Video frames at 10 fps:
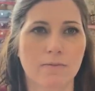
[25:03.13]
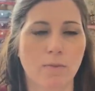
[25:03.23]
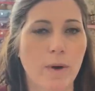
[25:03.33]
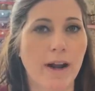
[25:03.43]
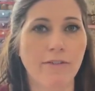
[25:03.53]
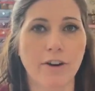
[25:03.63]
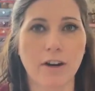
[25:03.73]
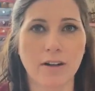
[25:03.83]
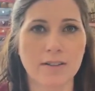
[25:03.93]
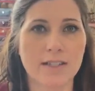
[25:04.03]

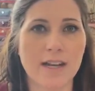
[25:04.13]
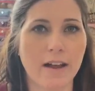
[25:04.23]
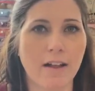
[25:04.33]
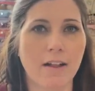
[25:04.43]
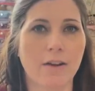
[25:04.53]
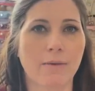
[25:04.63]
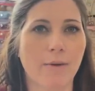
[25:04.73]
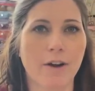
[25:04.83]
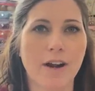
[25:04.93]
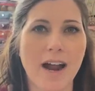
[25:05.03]
whatever still or,
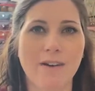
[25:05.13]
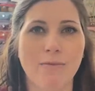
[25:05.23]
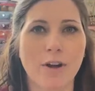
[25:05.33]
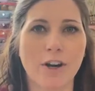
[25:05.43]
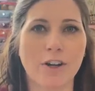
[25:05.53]
or kind of what are